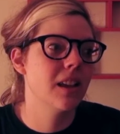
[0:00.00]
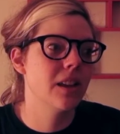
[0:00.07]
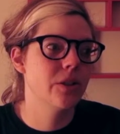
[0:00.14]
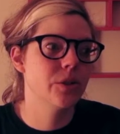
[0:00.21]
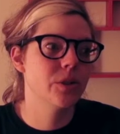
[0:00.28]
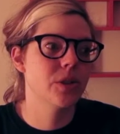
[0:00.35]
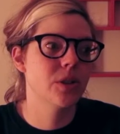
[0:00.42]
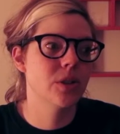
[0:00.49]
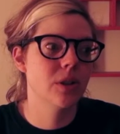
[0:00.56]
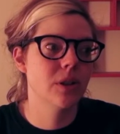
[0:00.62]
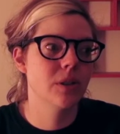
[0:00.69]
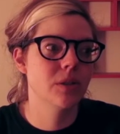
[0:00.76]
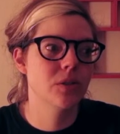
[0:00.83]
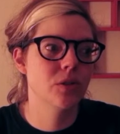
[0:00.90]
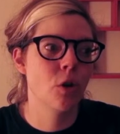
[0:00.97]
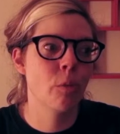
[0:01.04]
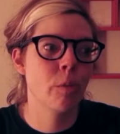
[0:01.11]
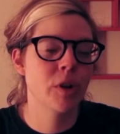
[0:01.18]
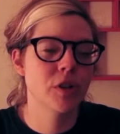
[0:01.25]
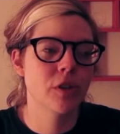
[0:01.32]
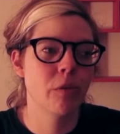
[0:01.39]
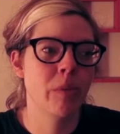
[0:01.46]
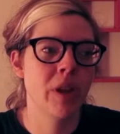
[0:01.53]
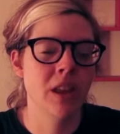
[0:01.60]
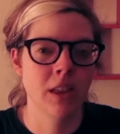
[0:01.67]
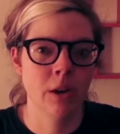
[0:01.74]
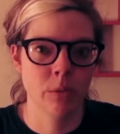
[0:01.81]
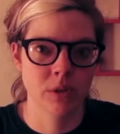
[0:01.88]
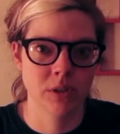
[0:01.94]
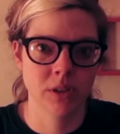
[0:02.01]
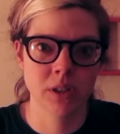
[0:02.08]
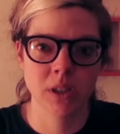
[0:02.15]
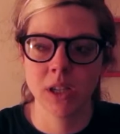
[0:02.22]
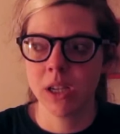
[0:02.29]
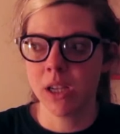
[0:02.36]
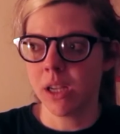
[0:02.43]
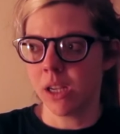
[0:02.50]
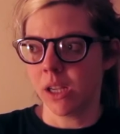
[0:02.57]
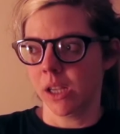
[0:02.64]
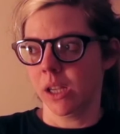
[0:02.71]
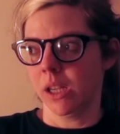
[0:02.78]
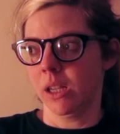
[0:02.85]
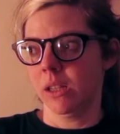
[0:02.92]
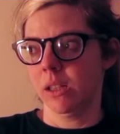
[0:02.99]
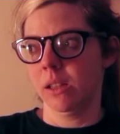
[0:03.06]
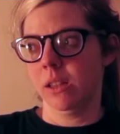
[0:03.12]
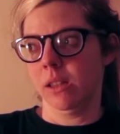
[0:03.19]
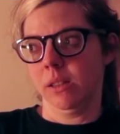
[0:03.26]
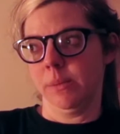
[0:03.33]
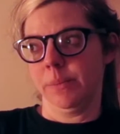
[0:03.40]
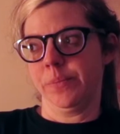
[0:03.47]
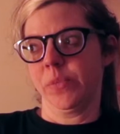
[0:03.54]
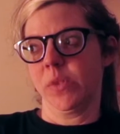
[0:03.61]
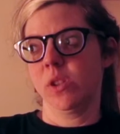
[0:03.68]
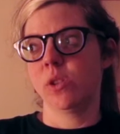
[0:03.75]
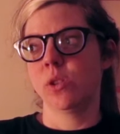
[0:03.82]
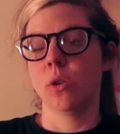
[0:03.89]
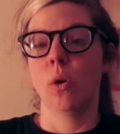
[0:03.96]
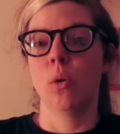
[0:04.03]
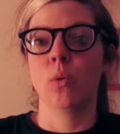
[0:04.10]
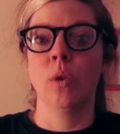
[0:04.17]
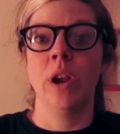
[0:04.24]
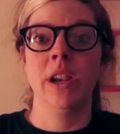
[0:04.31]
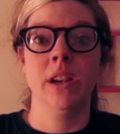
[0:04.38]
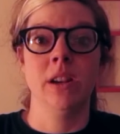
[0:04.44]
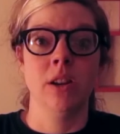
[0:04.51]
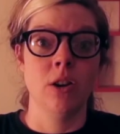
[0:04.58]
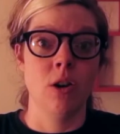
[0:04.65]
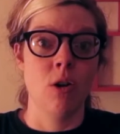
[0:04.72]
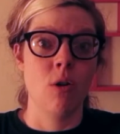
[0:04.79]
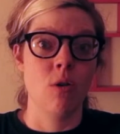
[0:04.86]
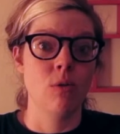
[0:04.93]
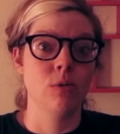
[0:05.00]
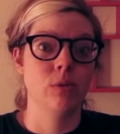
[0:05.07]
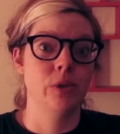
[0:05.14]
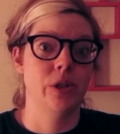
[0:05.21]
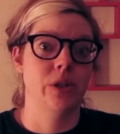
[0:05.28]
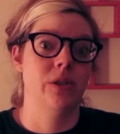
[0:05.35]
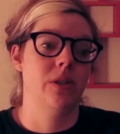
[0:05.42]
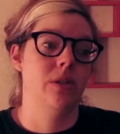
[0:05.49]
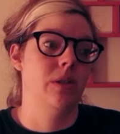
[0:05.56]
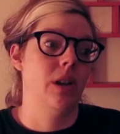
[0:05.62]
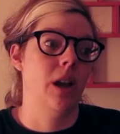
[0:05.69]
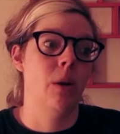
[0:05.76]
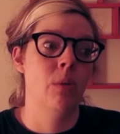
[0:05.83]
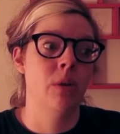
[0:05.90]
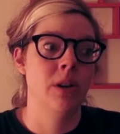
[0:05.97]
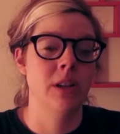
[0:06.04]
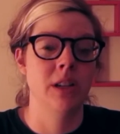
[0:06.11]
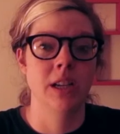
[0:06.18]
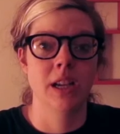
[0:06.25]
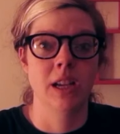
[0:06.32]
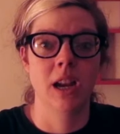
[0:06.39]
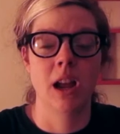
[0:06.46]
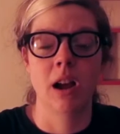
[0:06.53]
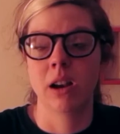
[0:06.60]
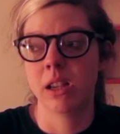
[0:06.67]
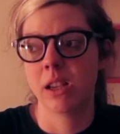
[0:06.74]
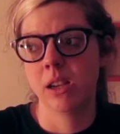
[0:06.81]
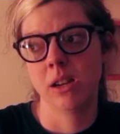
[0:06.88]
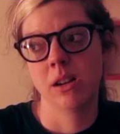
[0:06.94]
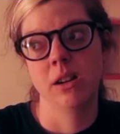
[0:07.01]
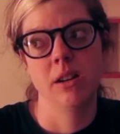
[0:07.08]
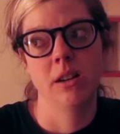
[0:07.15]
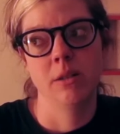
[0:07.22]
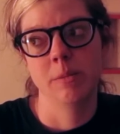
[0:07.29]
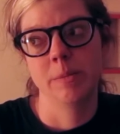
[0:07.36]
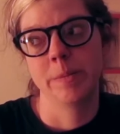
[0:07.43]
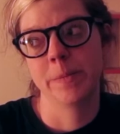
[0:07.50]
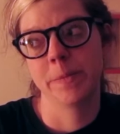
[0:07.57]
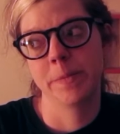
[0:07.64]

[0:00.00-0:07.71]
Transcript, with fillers: there's so much of me that was so ready to go. Just, I wanted to get out of here.